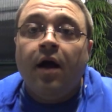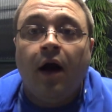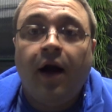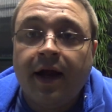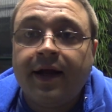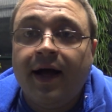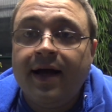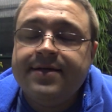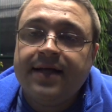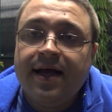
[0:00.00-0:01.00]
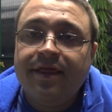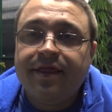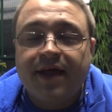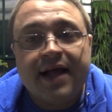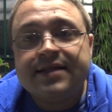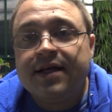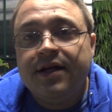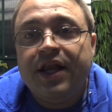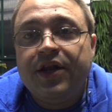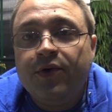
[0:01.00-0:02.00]
Alright guys, and that's going
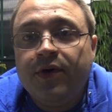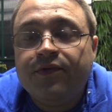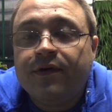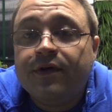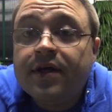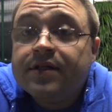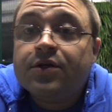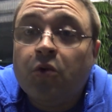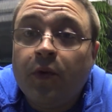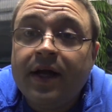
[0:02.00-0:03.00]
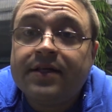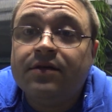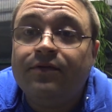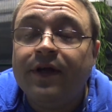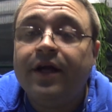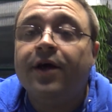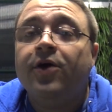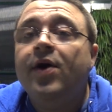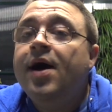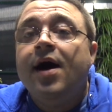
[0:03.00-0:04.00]
to do it for this week's
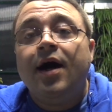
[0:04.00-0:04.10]
video.